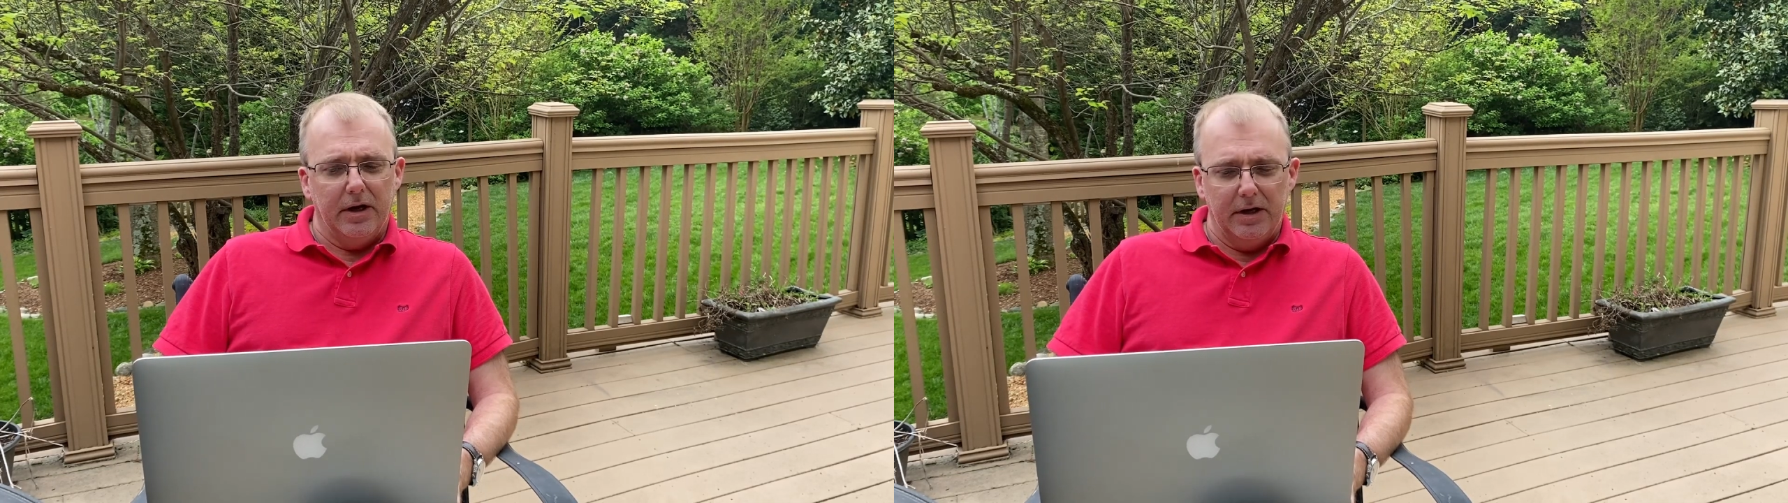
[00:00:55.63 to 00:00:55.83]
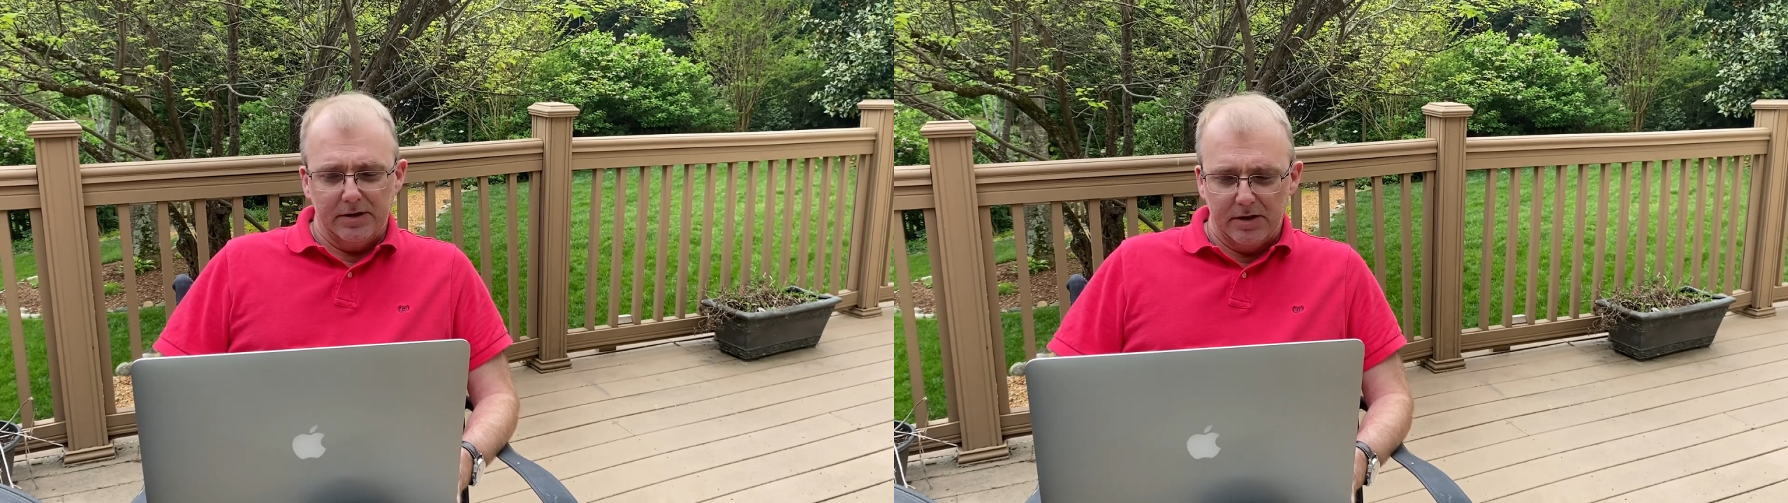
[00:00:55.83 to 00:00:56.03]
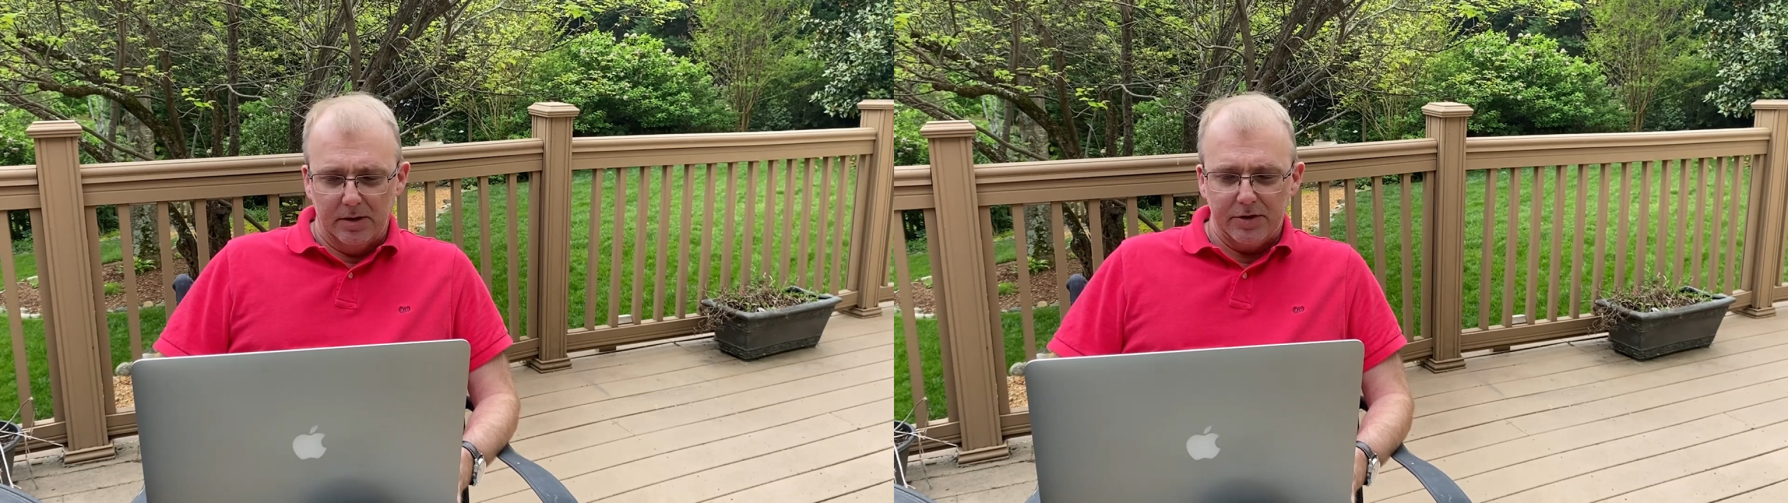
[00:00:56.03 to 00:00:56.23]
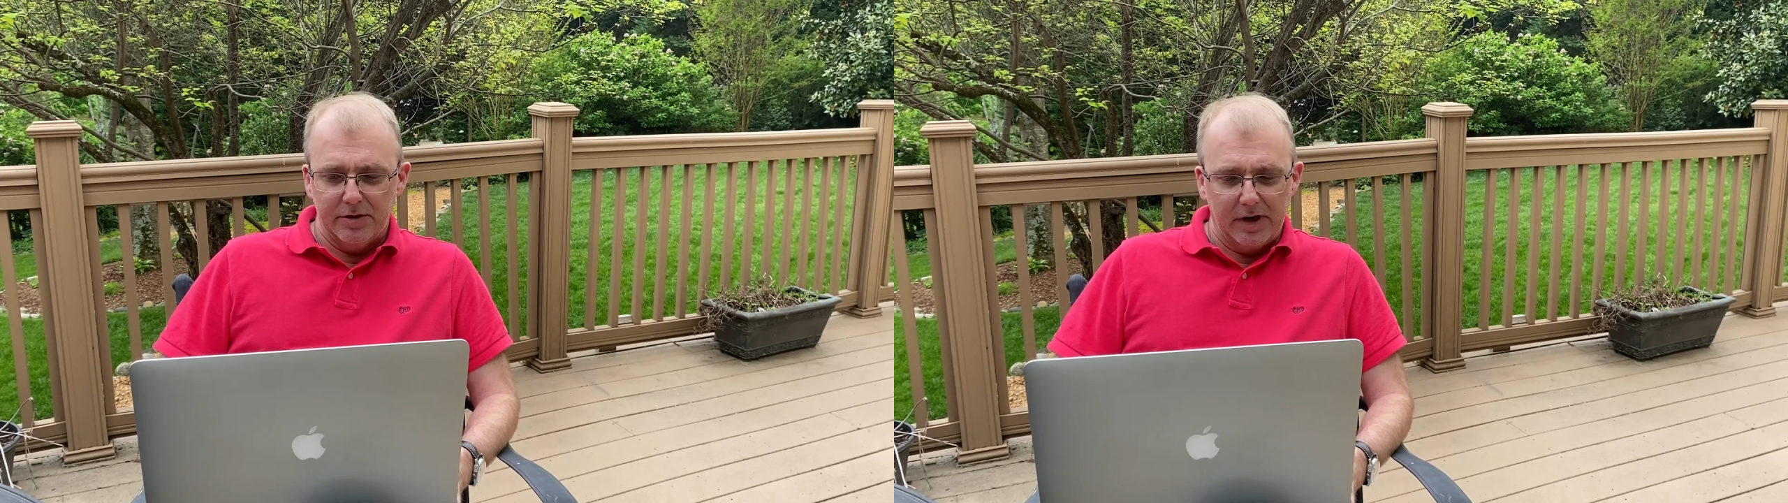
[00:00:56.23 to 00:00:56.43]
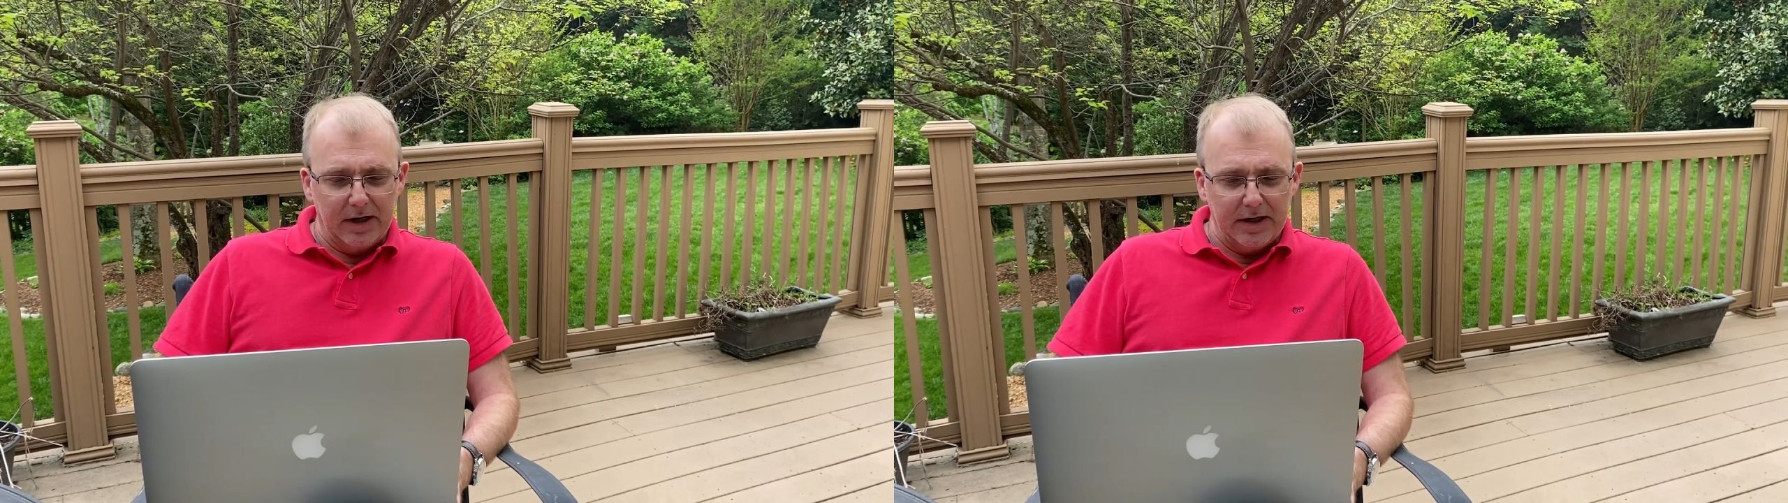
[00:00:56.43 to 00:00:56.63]
An
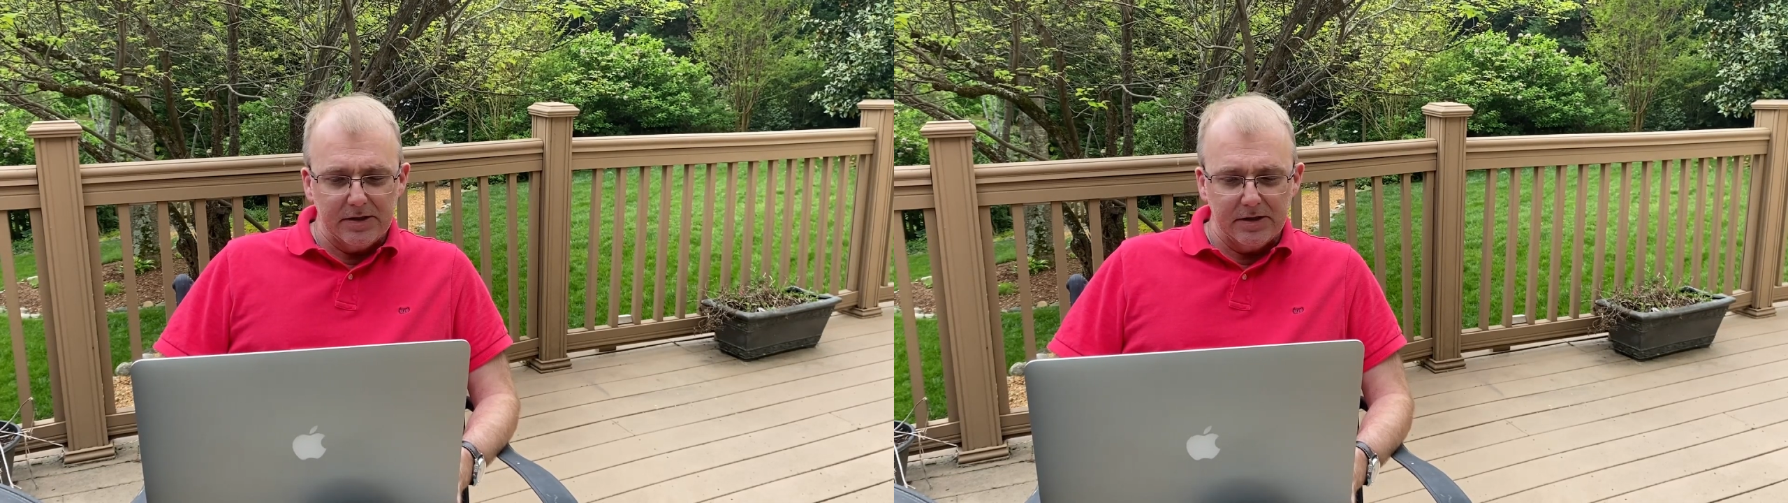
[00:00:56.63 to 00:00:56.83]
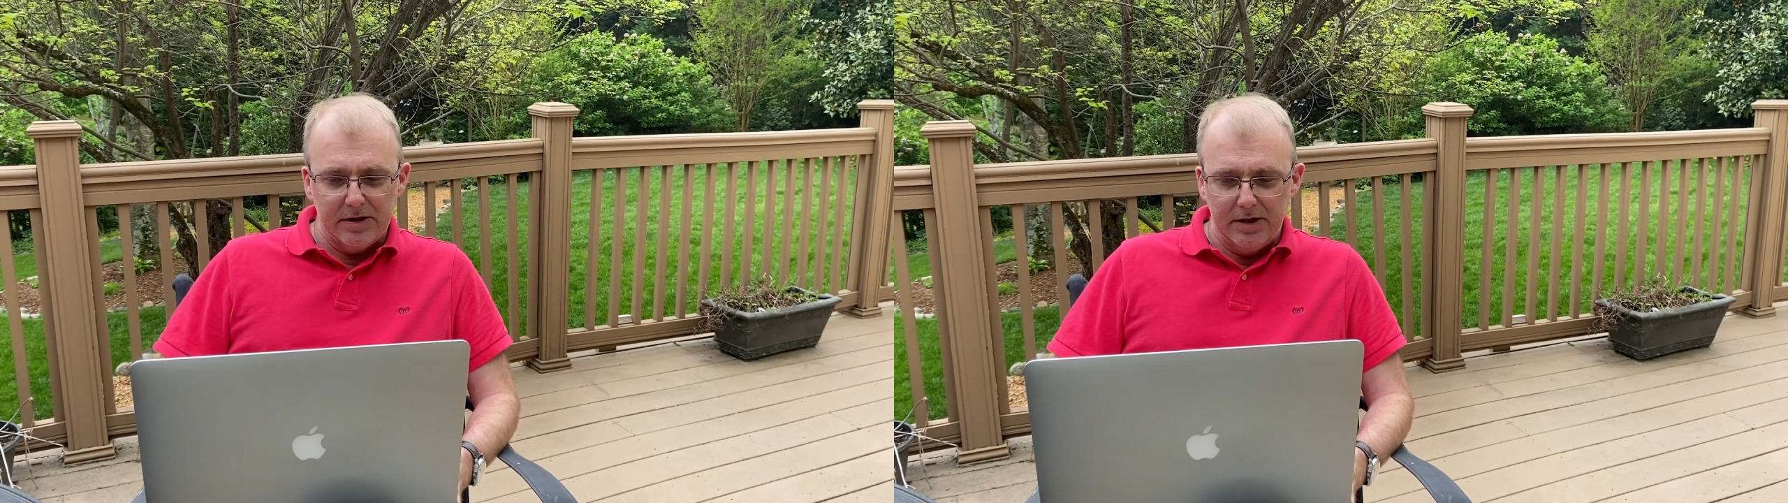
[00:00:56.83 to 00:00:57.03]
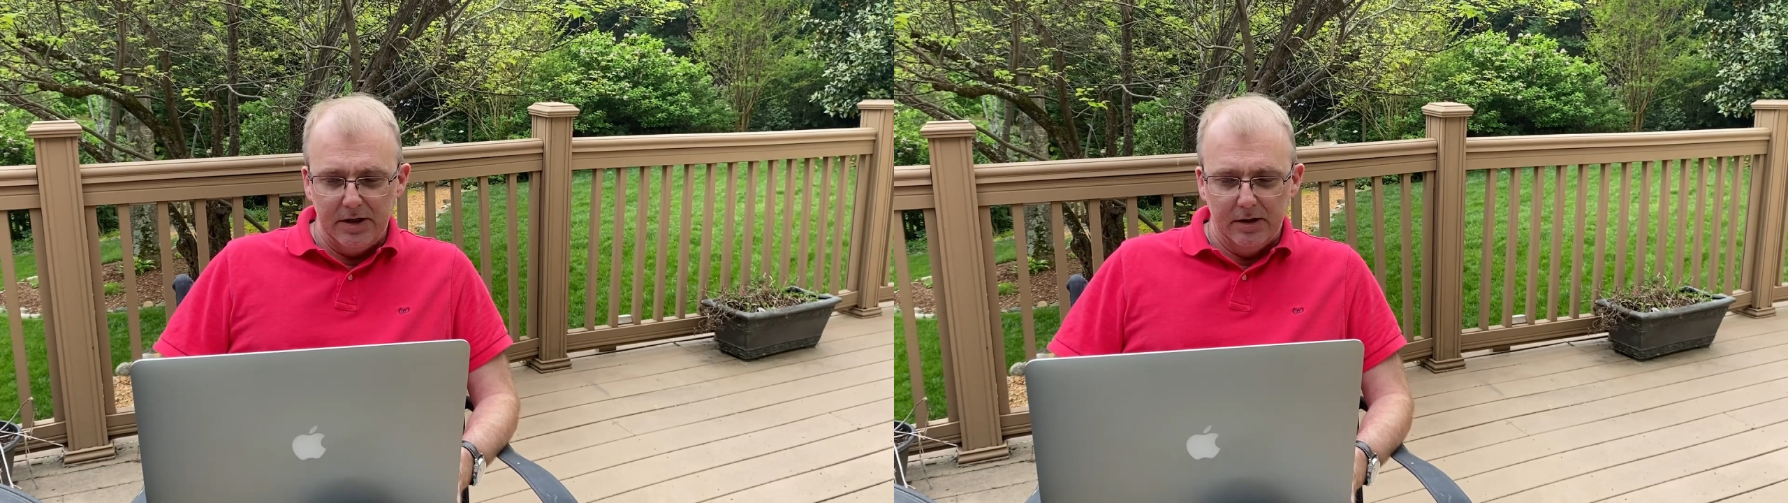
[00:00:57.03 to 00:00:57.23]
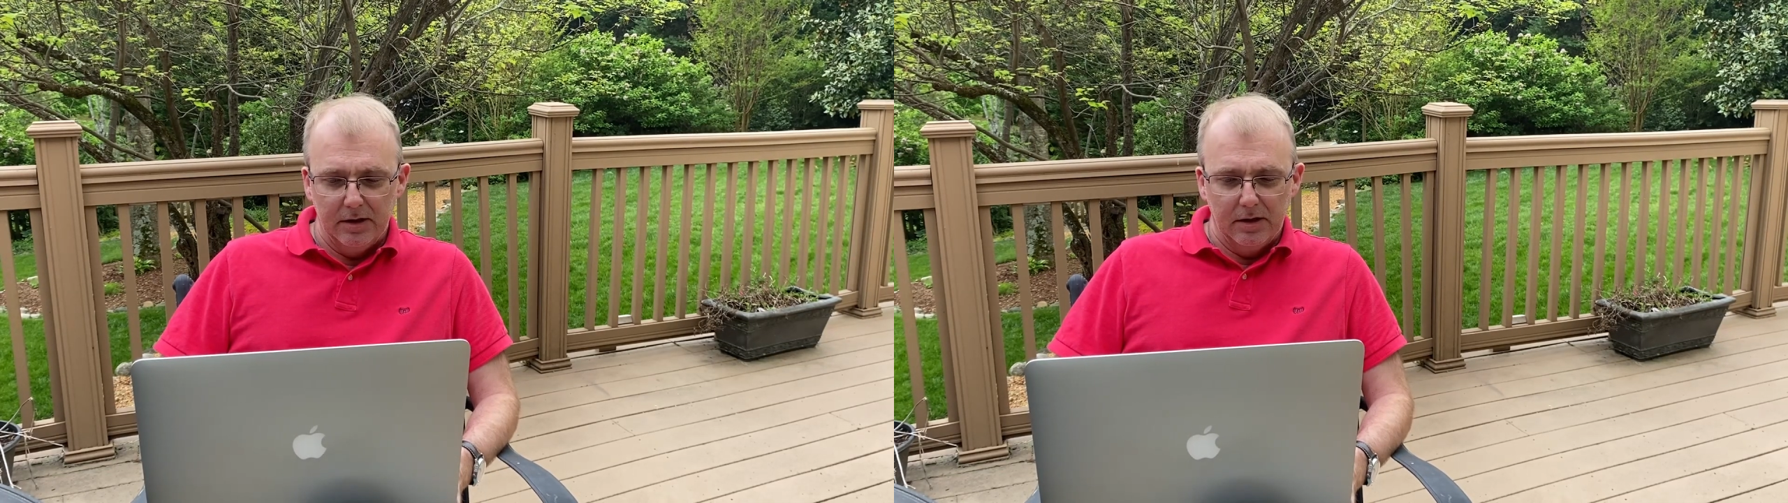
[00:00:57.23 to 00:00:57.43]
assumption that I see